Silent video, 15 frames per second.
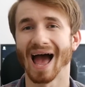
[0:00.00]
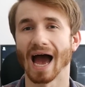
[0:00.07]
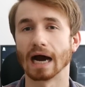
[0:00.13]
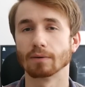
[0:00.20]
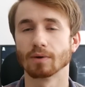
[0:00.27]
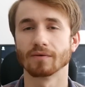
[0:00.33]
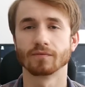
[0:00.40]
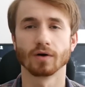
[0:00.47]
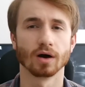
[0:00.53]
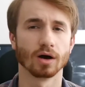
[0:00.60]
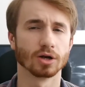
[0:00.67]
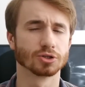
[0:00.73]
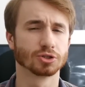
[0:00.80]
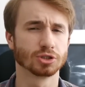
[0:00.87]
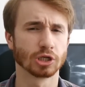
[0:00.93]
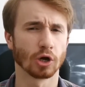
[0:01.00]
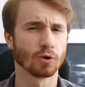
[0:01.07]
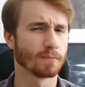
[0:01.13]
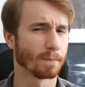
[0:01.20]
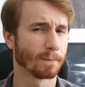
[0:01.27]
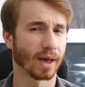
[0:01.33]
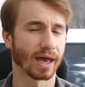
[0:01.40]
However,
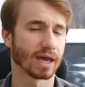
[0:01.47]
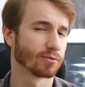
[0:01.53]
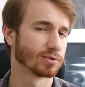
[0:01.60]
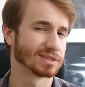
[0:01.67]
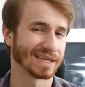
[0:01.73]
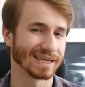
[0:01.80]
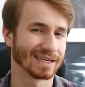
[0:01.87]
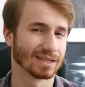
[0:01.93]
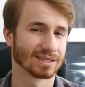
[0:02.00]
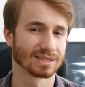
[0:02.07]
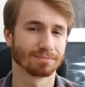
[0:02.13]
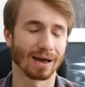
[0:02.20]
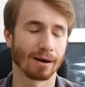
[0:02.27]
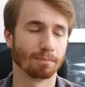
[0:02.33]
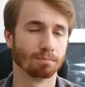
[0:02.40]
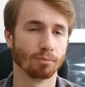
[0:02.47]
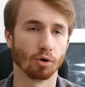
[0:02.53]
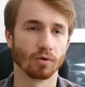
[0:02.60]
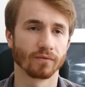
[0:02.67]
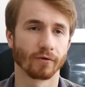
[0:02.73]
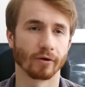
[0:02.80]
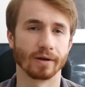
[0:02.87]
don't pay a ridiculous amount
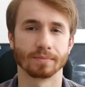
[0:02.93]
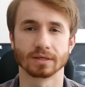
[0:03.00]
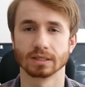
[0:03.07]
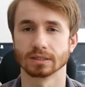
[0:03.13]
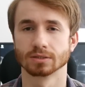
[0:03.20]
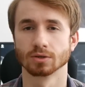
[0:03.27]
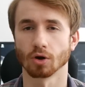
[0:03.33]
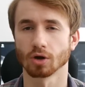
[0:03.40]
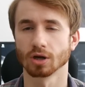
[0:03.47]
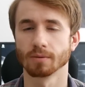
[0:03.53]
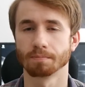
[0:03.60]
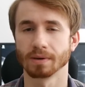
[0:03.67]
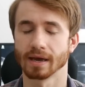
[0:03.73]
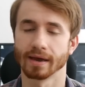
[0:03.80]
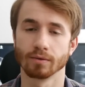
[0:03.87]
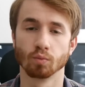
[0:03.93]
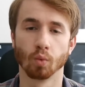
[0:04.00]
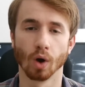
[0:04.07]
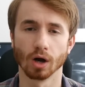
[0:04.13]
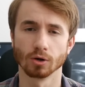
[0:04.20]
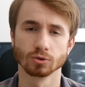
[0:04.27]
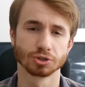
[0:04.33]
more for it because it's not going to be a
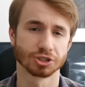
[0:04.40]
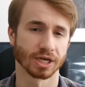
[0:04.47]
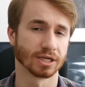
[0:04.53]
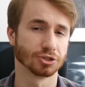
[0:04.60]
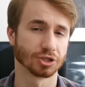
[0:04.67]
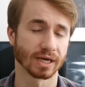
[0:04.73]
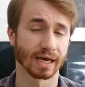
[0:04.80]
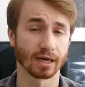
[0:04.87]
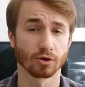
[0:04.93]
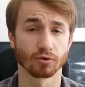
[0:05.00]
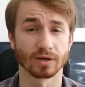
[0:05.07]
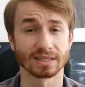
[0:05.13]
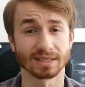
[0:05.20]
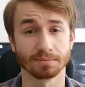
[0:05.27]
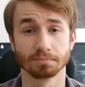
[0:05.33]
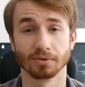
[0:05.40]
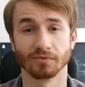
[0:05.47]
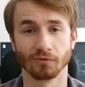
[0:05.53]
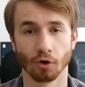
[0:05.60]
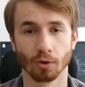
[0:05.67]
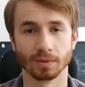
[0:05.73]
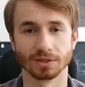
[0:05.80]
world-changing increase in
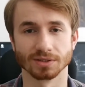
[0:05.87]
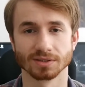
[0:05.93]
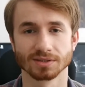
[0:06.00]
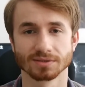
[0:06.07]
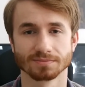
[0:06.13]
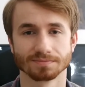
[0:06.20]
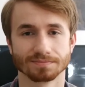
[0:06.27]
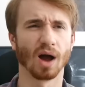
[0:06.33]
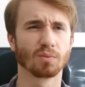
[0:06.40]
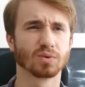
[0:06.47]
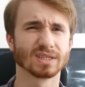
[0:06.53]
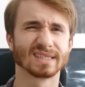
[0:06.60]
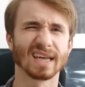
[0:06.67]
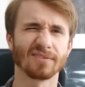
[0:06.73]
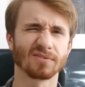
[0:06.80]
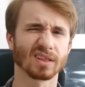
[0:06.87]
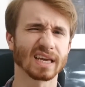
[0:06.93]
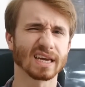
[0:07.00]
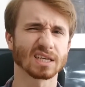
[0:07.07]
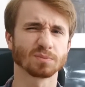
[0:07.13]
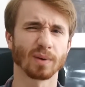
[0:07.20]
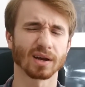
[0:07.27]
performance. I was
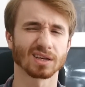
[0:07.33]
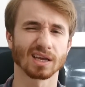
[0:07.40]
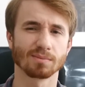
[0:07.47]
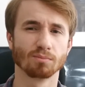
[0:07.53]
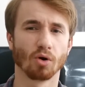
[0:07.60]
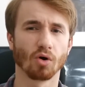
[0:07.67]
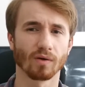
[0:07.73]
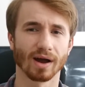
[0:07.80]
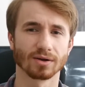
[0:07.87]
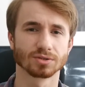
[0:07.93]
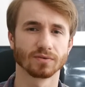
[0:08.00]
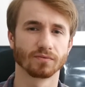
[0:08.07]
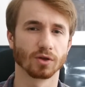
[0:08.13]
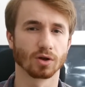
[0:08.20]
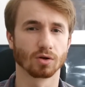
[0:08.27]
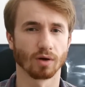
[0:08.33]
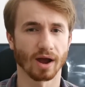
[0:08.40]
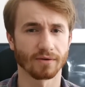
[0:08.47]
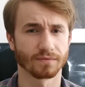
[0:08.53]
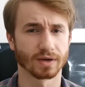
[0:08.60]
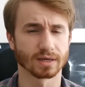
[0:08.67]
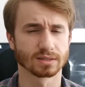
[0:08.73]
definitely expecting more out of the
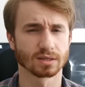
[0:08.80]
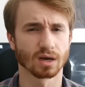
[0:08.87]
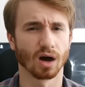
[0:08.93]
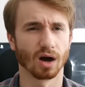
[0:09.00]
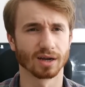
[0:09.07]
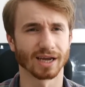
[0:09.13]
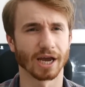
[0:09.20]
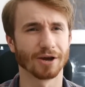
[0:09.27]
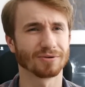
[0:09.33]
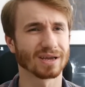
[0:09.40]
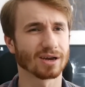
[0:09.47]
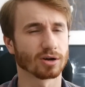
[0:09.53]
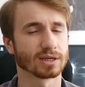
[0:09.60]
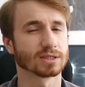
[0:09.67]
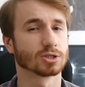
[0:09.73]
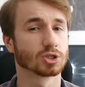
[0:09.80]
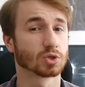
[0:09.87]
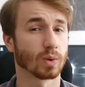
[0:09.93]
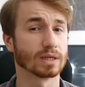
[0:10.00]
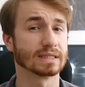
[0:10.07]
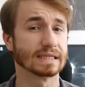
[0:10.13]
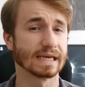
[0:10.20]
graphics card. I only got it to
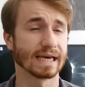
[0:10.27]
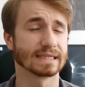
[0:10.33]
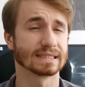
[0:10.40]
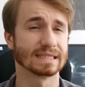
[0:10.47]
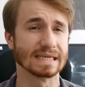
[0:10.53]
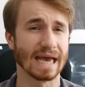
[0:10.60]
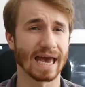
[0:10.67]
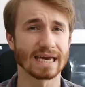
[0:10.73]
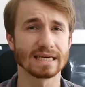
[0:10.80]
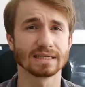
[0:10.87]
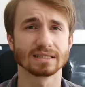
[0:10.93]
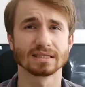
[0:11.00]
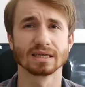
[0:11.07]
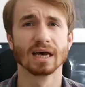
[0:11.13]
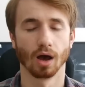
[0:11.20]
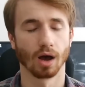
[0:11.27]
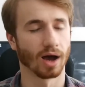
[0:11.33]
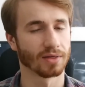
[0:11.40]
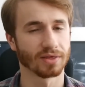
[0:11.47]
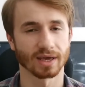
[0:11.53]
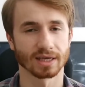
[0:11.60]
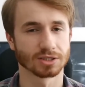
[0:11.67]
2088.
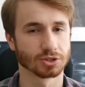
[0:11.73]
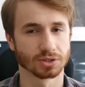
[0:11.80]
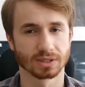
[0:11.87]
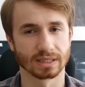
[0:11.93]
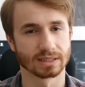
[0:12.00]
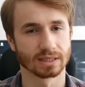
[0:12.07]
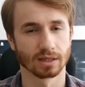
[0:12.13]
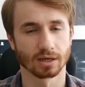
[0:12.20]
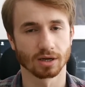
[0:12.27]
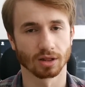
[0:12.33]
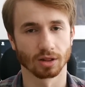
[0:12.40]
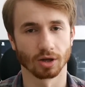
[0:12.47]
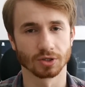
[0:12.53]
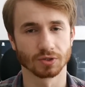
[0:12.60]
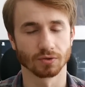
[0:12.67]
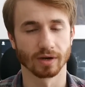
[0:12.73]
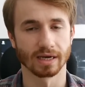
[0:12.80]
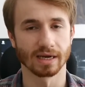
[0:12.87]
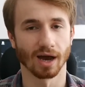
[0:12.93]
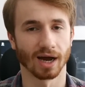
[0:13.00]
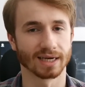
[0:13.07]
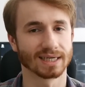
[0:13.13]
I think it's just the silicon
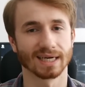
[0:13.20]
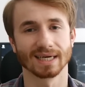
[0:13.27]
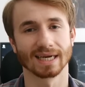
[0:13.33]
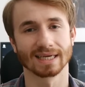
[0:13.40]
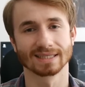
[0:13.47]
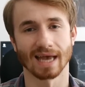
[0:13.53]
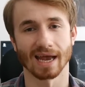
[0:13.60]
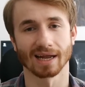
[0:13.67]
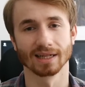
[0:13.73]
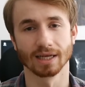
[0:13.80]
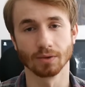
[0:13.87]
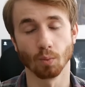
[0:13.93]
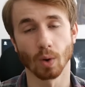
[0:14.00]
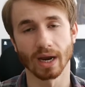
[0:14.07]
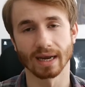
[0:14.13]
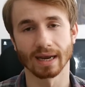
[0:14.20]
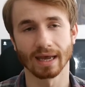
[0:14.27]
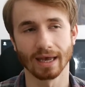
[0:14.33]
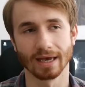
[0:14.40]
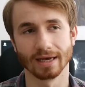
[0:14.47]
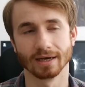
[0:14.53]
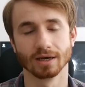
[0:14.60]
lottery. I didn't exactly win
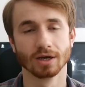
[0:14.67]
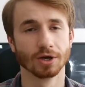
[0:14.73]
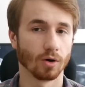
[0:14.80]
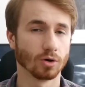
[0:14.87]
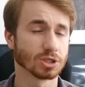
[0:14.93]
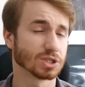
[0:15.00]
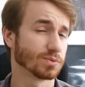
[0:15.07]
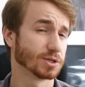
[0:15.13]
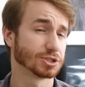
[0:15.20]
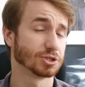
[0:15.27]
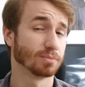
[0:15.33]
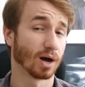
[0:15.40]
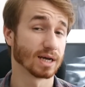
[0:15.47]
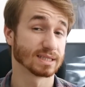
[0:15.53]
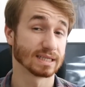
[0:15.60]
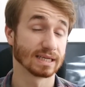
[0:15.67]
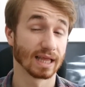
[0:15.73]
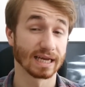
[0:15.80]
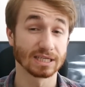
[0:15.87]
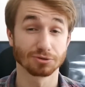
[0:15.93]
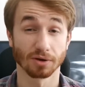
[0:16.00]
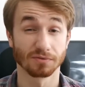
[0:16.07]
here. Also, as you might see
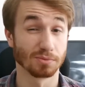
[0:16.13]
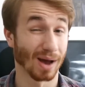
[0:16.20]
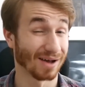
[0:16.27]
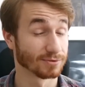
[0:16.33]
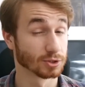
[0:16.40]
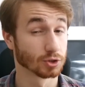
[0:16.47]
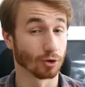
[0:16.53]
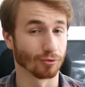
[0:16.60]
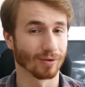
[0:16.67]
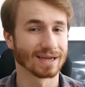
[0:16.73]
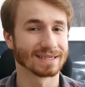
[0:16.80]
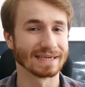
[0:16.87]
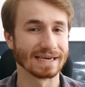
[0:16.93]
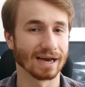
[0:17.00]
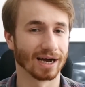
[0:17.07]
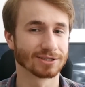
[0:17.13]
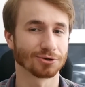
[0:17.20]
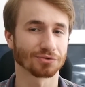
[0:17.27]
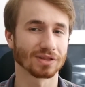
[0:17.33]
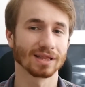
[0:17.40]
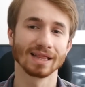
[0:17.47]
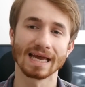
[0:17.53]
later if you haven't already, I
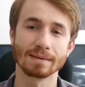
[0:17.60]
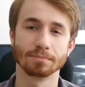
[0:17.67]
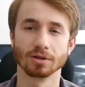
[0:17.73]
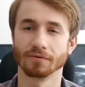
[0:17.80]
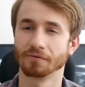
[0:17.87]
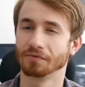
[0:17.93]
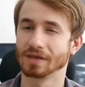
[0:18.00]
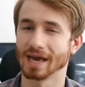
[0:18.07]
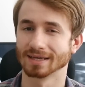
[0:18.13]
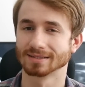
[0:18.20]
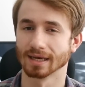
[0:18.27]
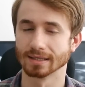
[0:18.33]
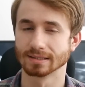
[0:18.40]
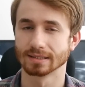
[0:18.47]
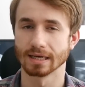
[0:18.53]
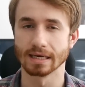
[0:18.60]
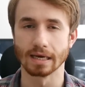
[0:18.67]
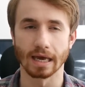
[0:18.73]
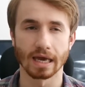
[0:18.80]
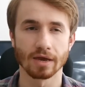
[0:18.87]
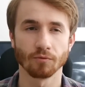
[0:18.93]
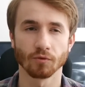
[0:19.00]
took the label off of the
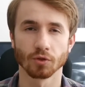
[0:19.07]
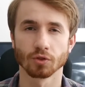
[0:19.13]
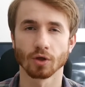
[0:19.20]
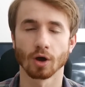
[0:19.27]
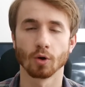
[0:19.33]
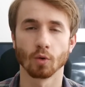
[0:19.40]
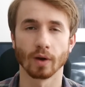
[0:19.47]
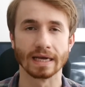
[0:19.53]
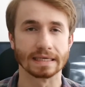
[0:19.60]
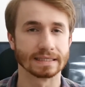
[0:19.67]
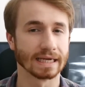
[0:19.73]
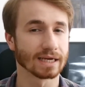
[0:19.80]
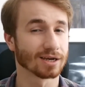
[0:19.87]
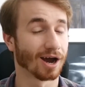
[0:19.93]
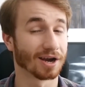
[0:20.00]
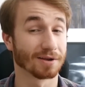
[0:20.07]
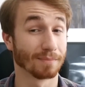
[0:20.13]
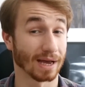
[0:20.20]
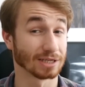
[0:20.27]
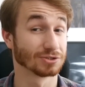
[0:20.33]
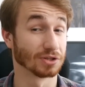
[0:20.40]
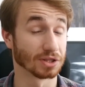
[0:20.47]
SSD, even though it did kind of
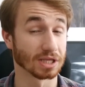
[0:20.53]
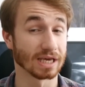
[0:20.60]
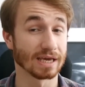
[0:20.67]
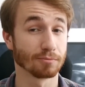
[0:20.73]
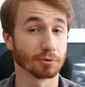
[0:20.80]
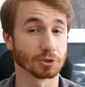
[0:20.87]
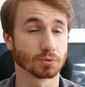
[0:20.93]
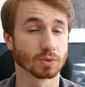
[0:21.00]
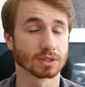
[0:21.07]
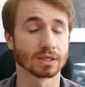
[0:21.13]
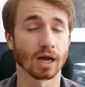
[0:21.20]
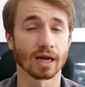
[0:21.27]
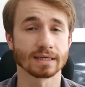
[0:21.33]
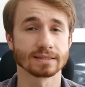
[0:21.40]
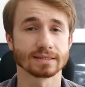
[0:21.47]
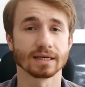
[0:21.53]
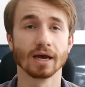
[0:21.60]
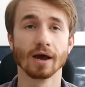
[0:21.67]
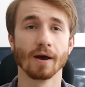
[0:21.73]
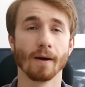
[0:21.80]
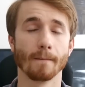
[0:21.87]
match the theme, which was nice.